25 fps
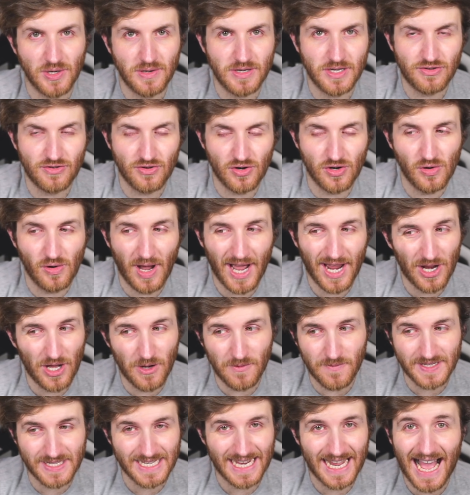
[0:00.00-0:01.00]
to struggle. And
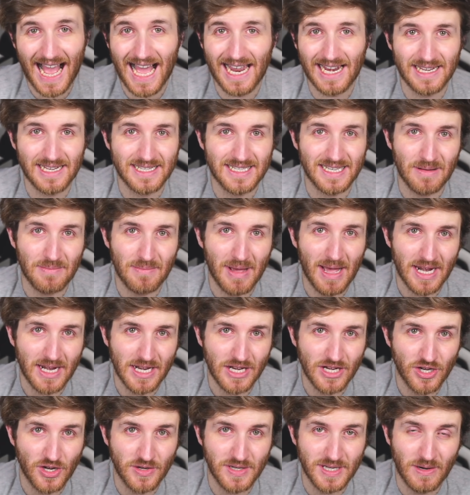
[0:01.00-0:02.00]
obviously, Alisson, man. It
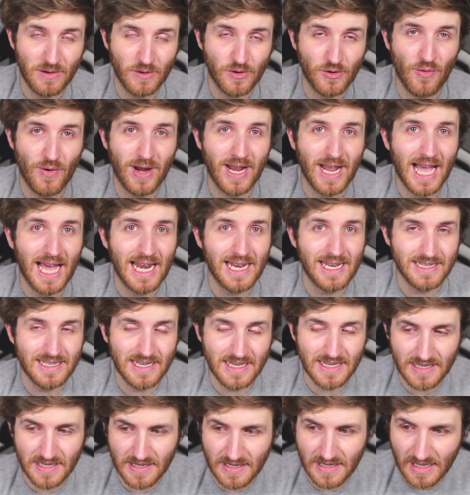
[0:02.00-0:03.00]
shows how great Alisson
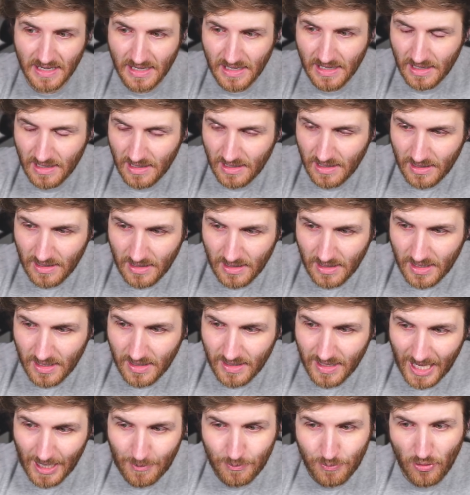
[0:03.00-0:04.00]
is, doesn't it?
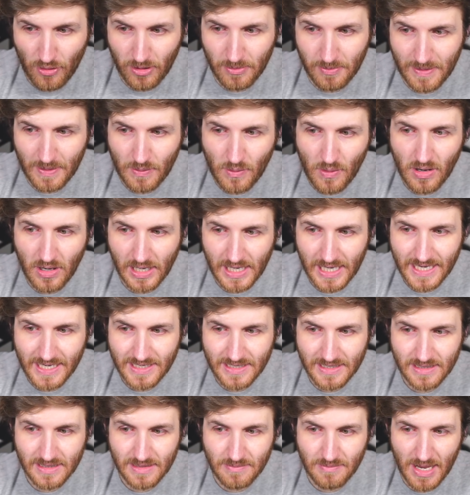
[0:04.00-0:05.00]
It'd probably be, what, at
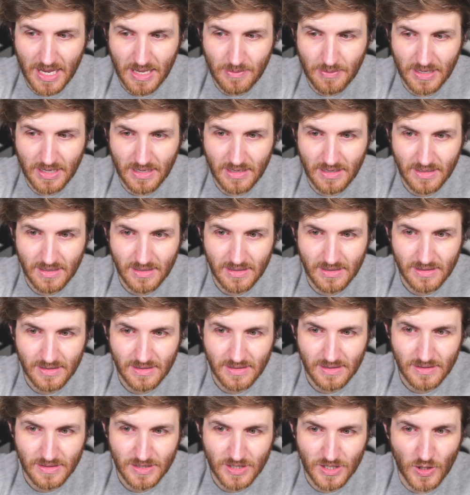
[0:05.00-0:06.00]
least maybe
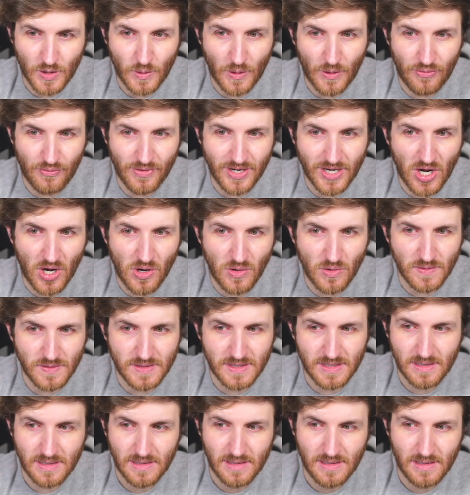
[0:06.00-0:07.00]
2 or 3
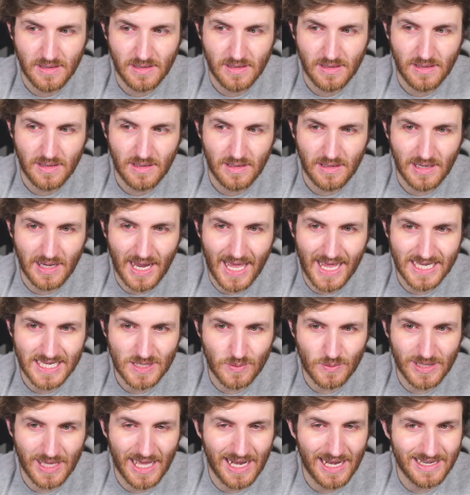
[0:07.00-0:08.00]
goals less
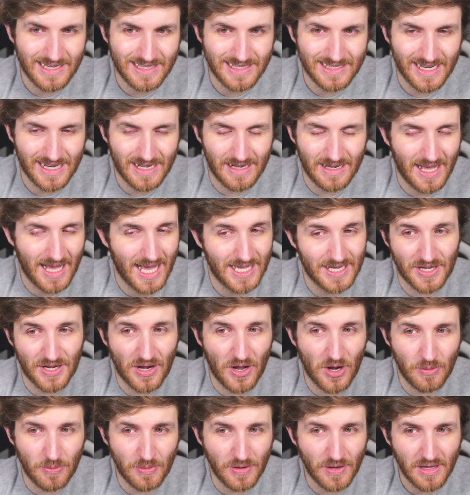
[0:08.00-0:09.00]
with Alisson in? I don't
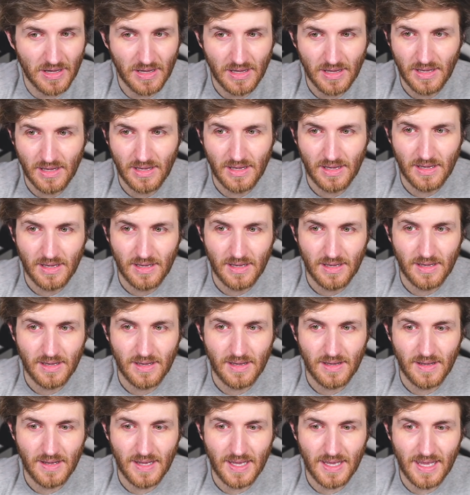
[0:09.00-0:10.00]
know, but
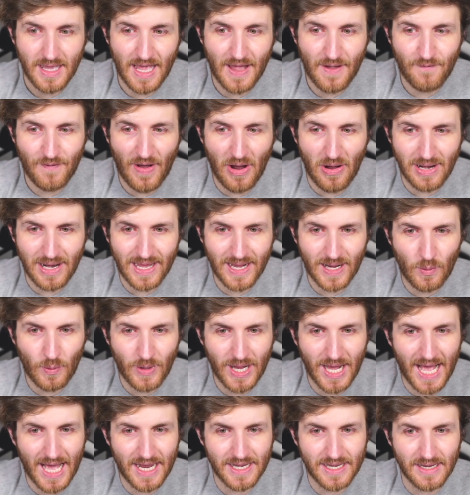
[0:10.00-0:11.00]
it felt like we
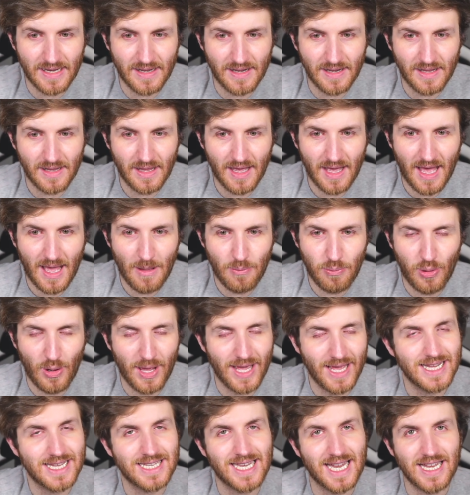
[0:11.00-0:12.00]
had a
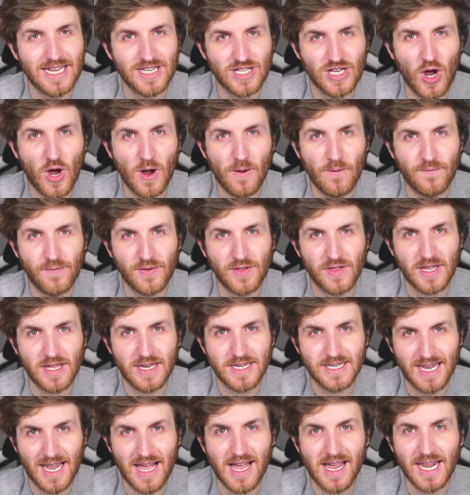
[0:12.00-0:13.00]
player sent off for the
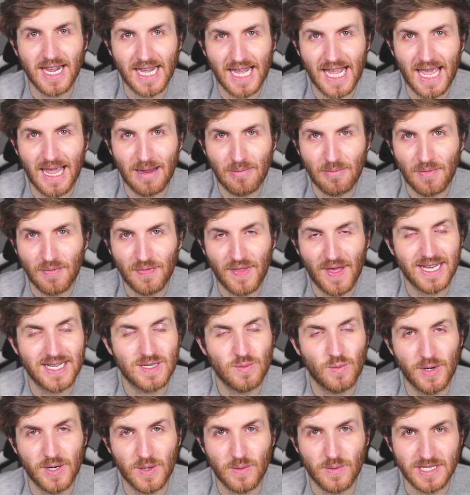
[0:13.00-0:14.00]
entire game. That's
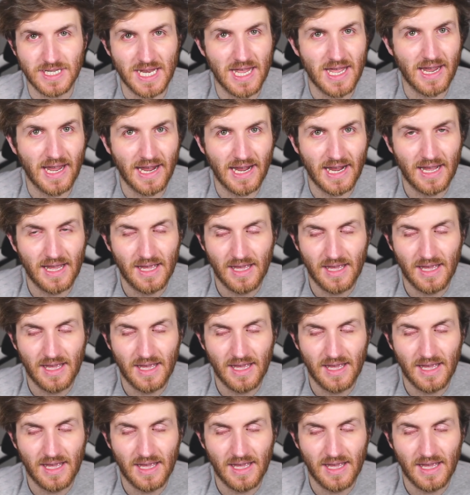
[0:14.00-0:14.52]
what it was like.